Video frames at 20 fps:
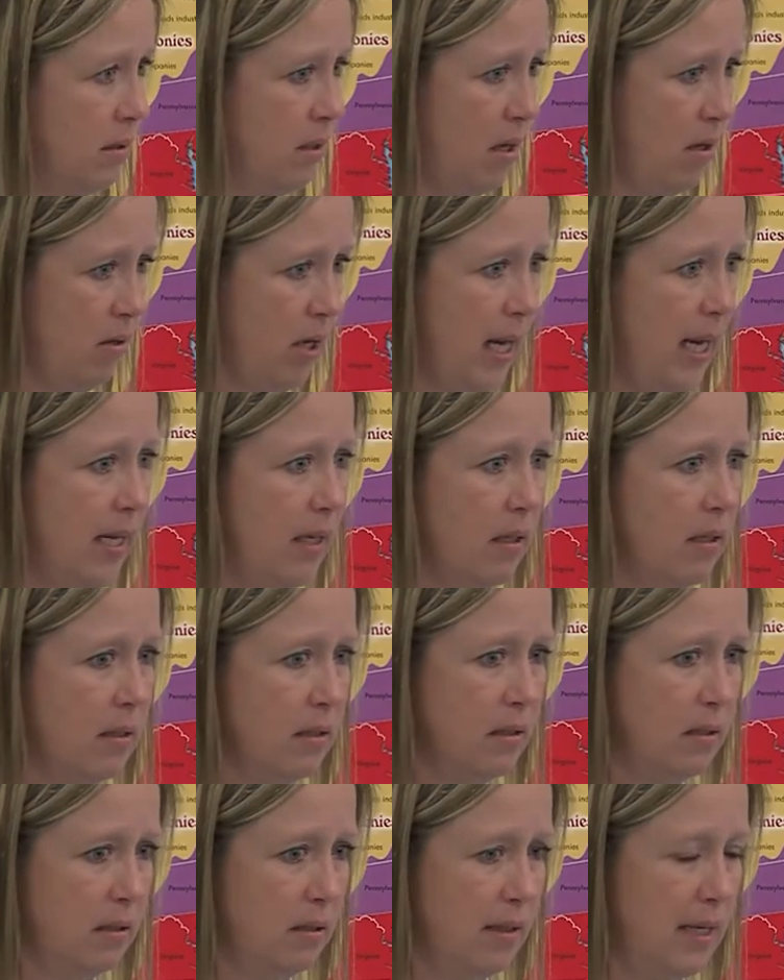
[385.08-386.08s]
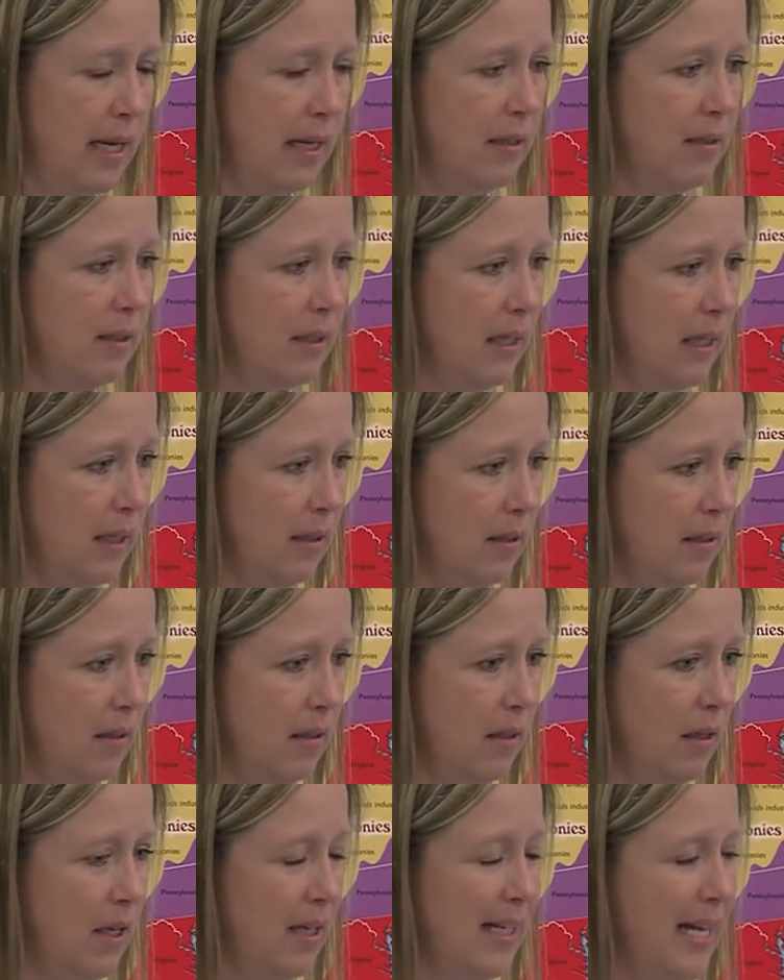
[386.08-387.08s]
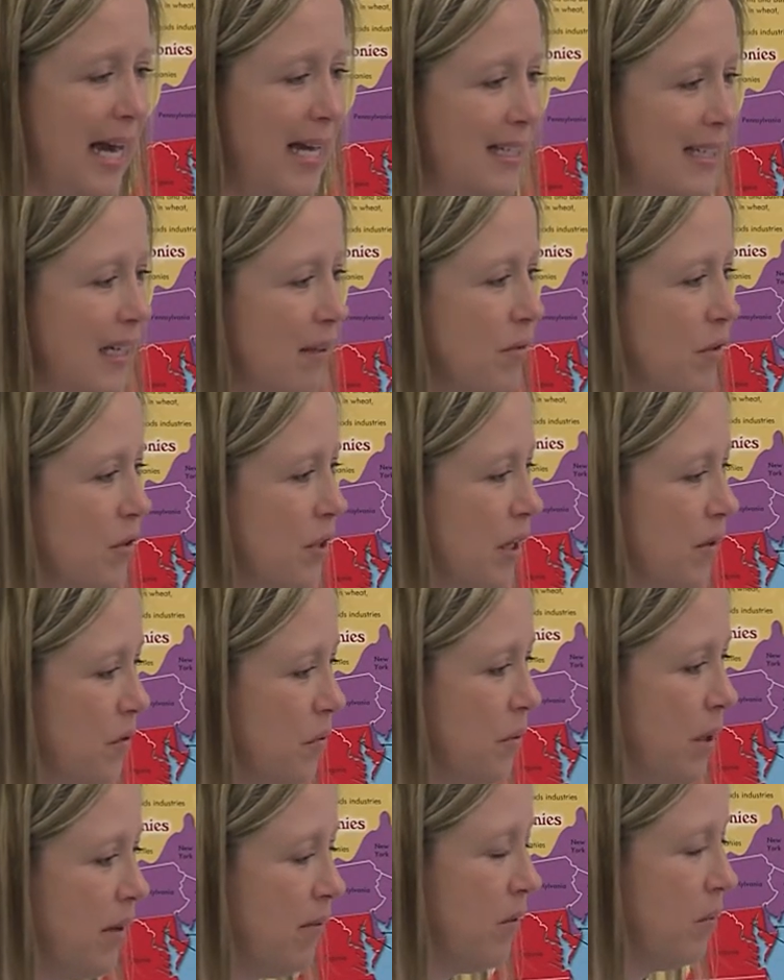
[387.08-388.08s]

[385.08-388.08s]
Okay, excellent. Guys, give yourselves a round